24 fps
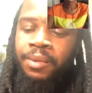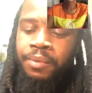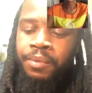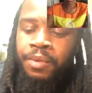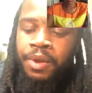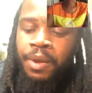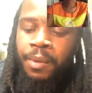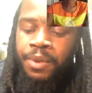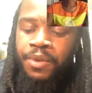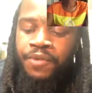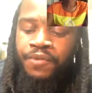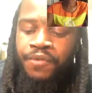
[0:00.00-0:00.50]
the
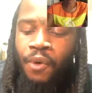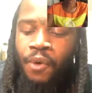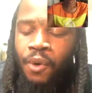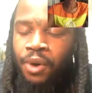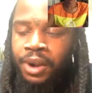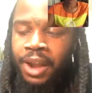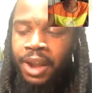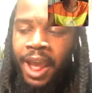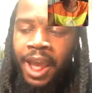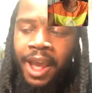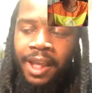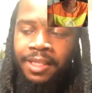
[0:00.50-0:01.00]
before
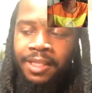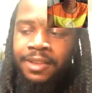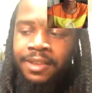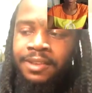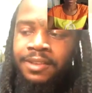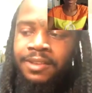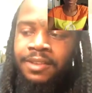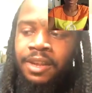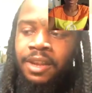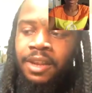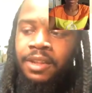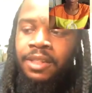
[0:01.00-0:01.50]
and
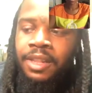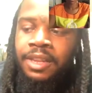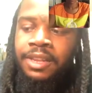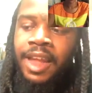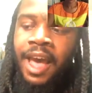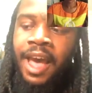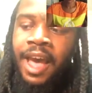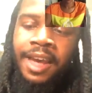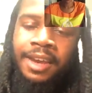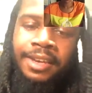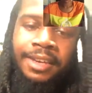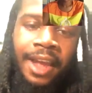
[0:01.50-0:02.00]
afters, the
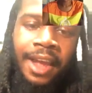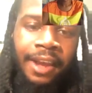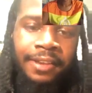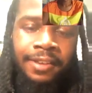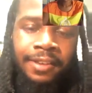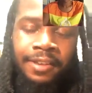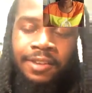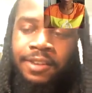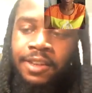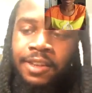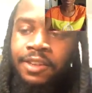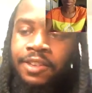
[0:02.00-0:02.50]

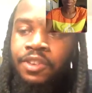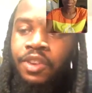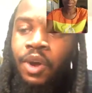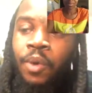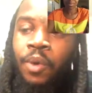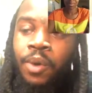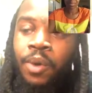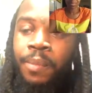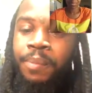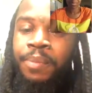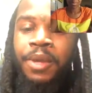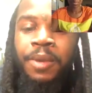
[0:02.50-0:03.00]
diagnostic sheet
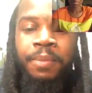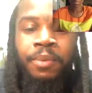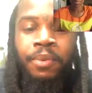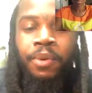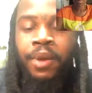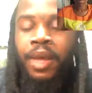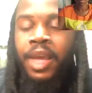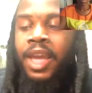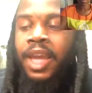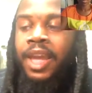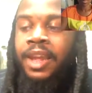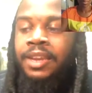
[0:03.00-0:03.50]
showing people
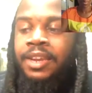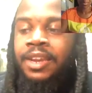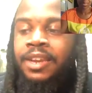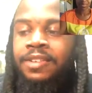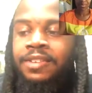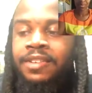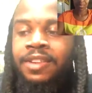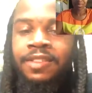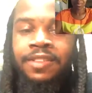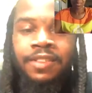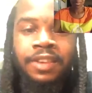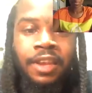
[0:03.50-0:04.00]
had these
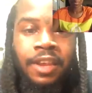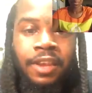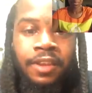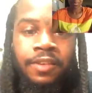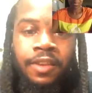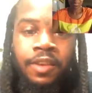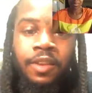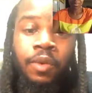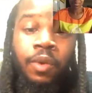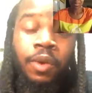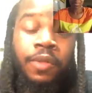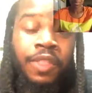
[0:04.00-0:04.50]

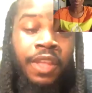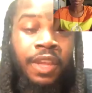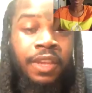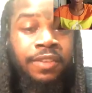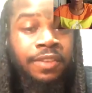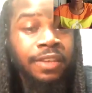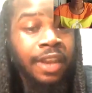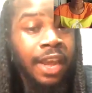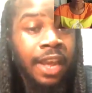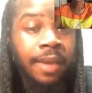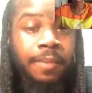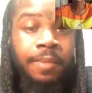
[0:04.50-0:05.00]
diseases or these
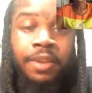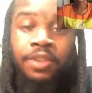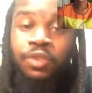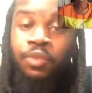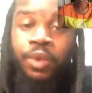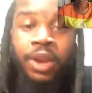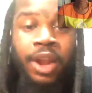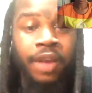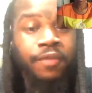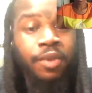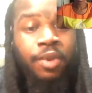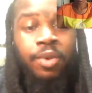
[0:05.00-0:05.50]
demons,
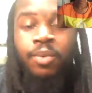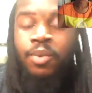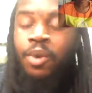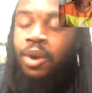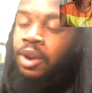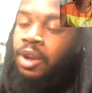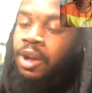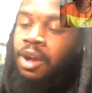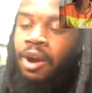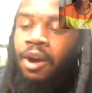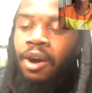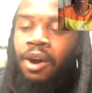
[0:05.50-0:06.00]
whatever we want to
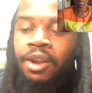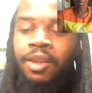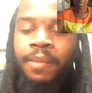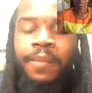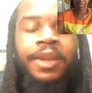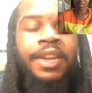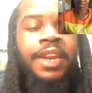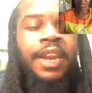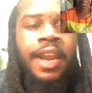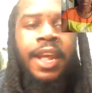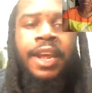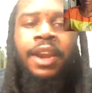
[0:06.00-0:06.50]
call them, and
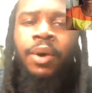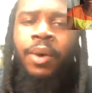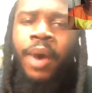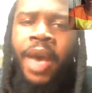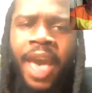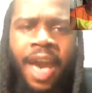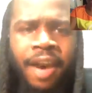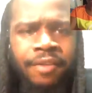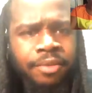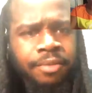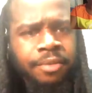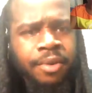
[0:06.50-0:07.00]
then they don't
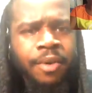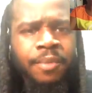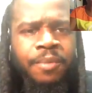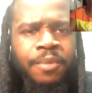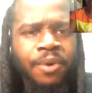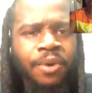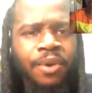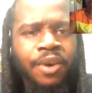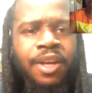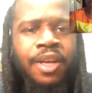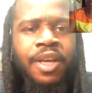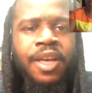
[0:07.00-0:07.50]
have them no
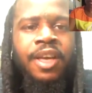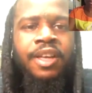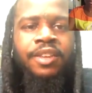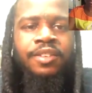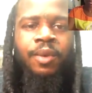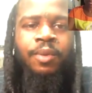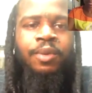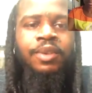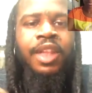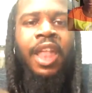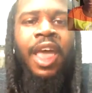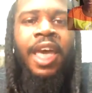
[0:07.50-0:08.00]
more. So
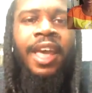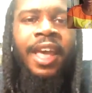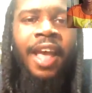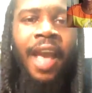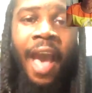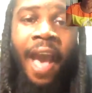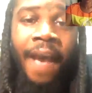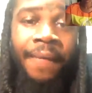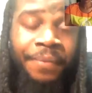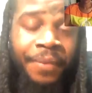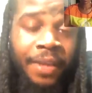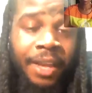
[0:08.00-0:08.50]
it's like,
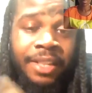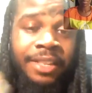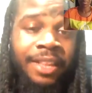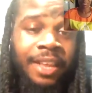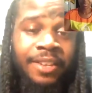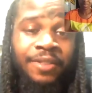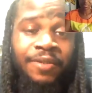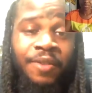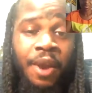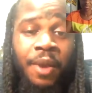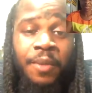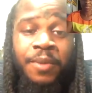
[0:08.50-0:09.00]
I think that's
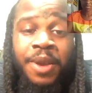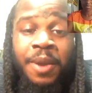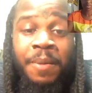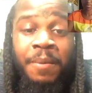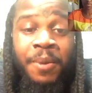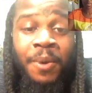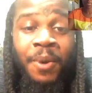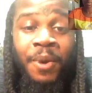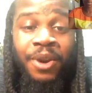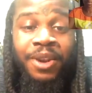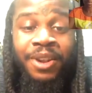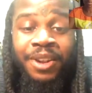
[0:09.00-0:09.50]
very
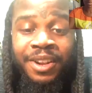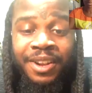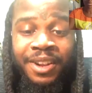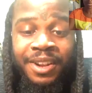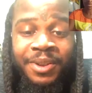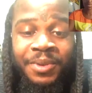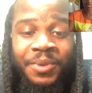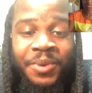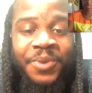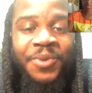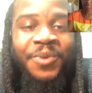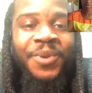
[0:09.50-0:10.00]
important.
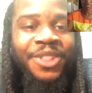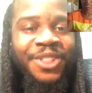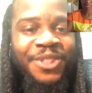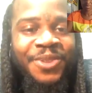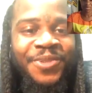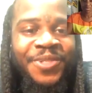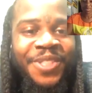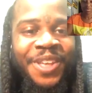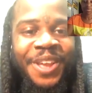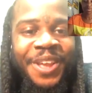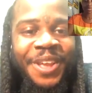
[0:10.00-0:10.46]
What you think?